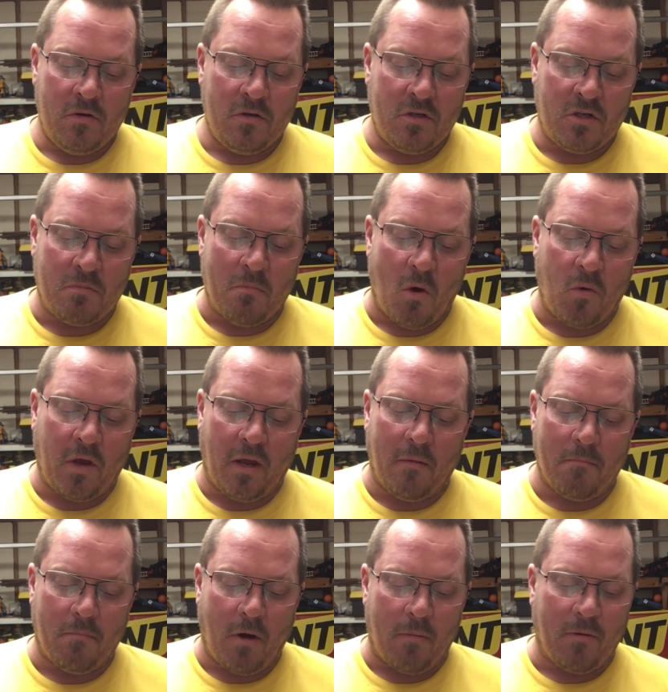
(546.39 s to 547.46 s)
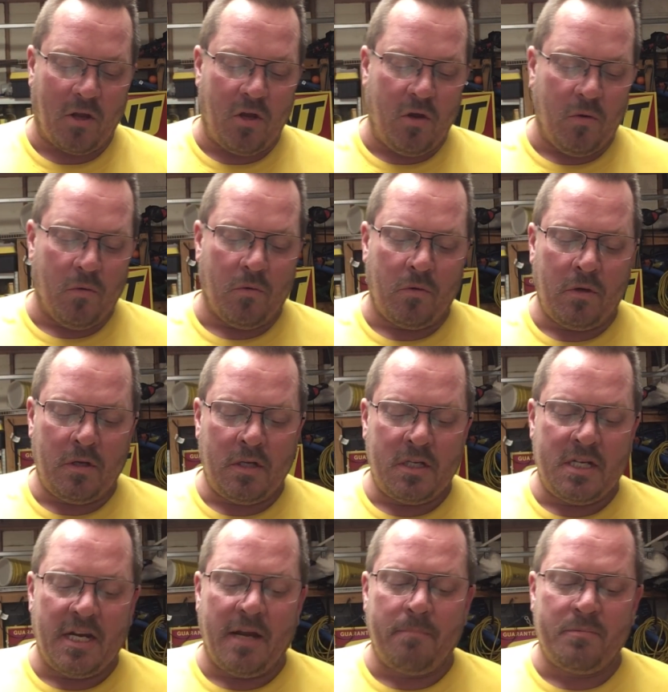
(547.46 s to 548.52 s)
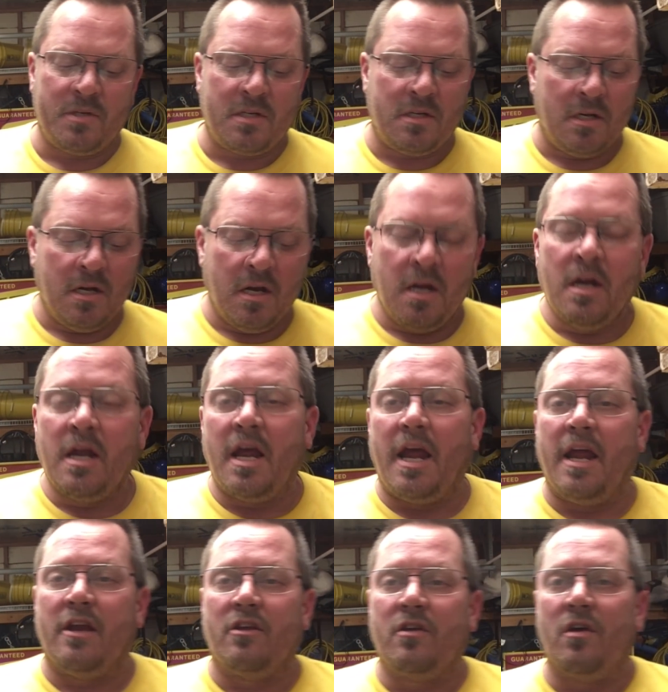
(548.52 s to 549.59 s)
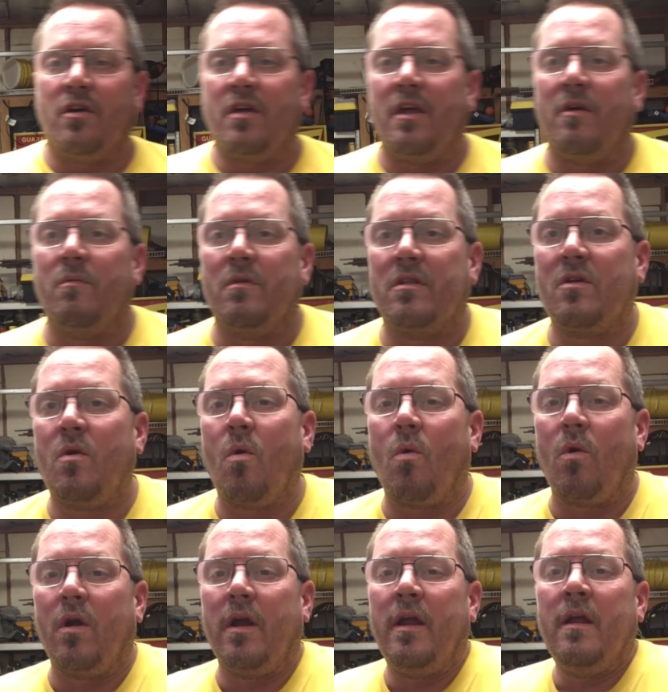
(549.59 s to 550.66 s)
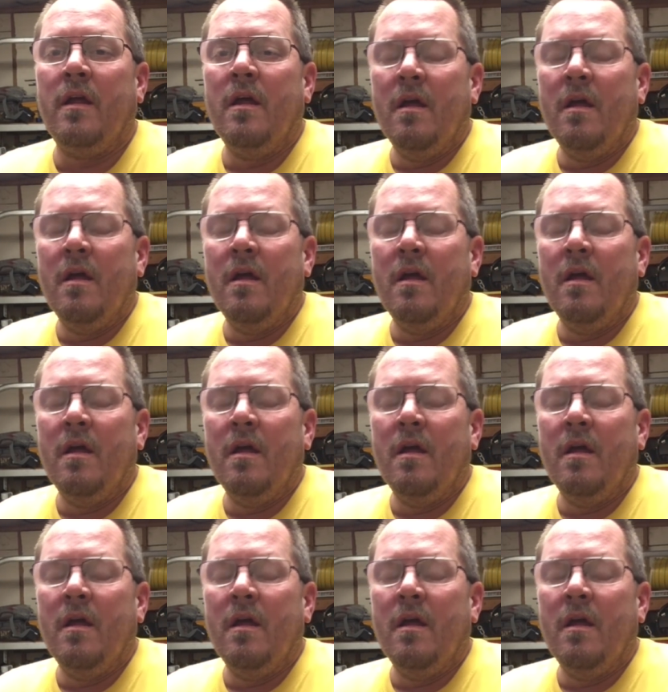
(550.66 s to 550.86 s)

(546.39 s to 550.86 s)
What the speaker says: Smoking Barbecue Tips, and Cooking with Corey.